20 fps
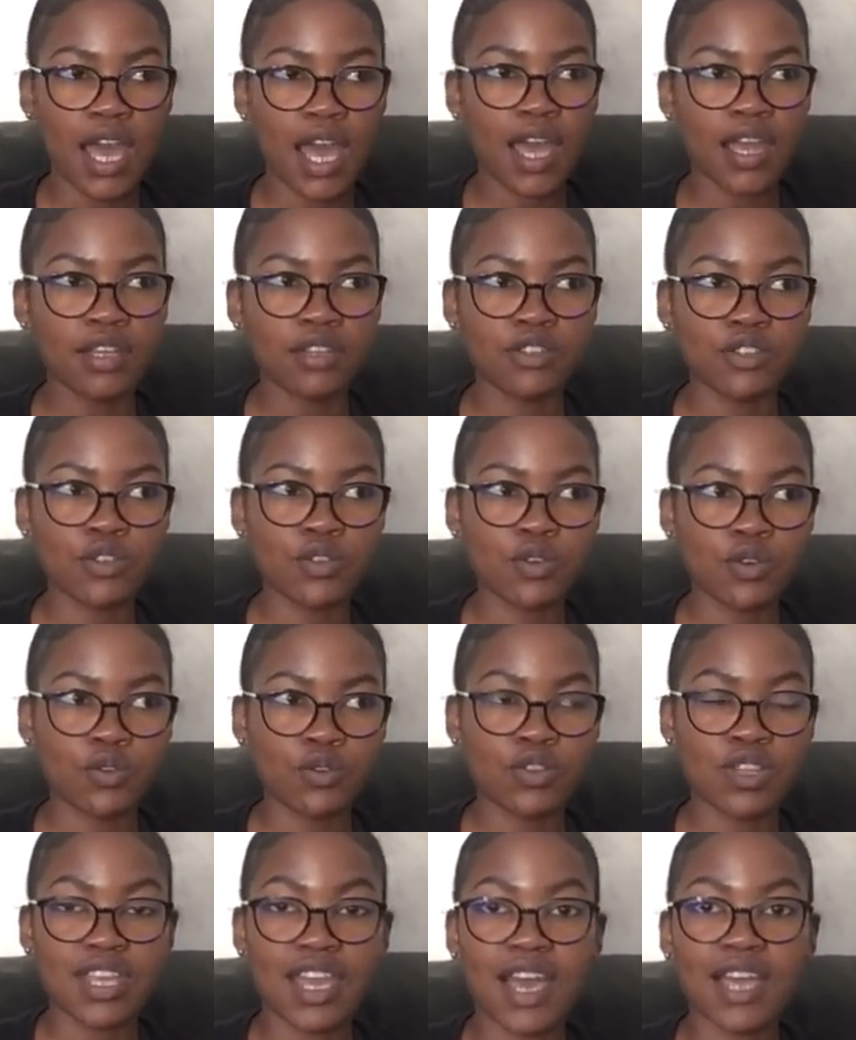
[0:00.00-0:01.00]
and you
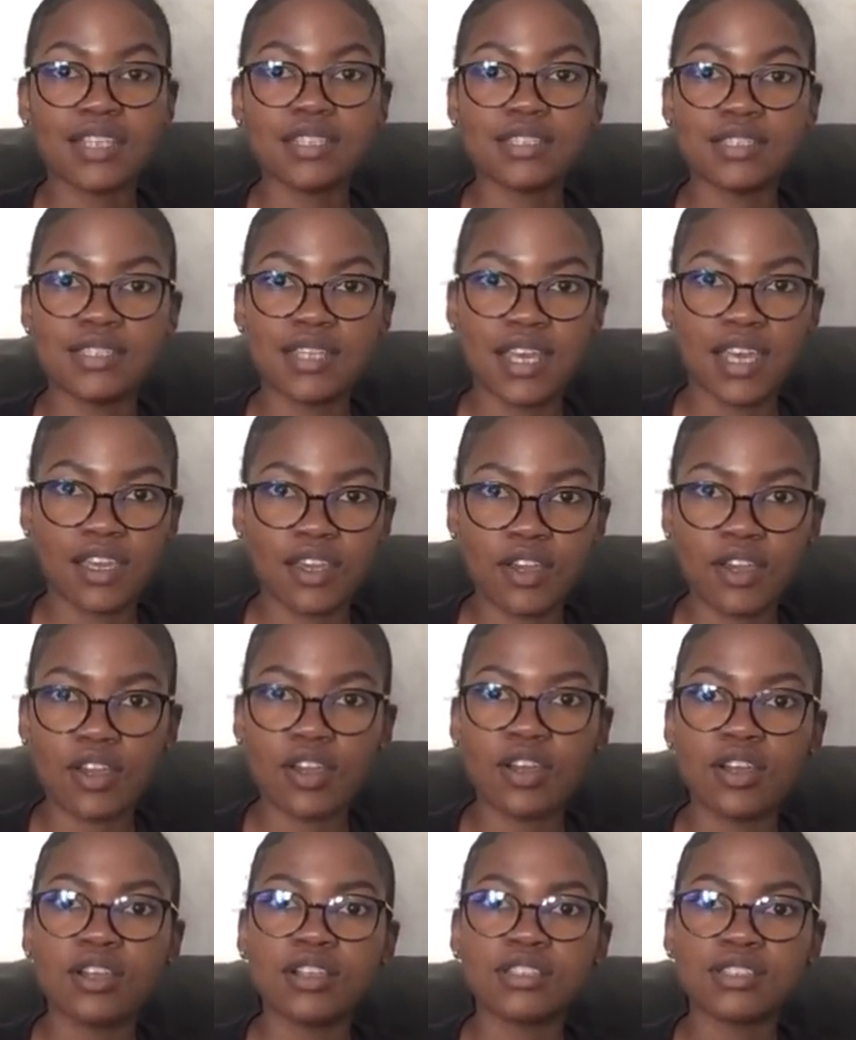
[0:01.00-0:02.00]
know, they had to take
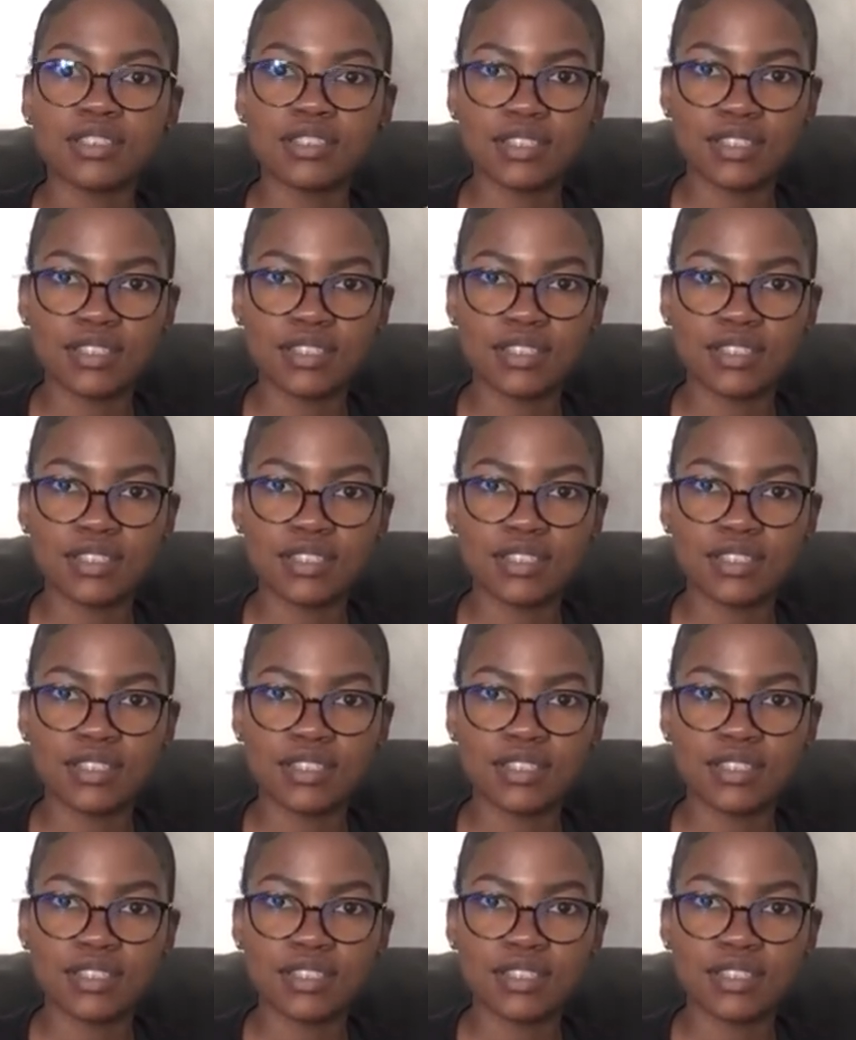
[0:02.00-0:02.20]
her,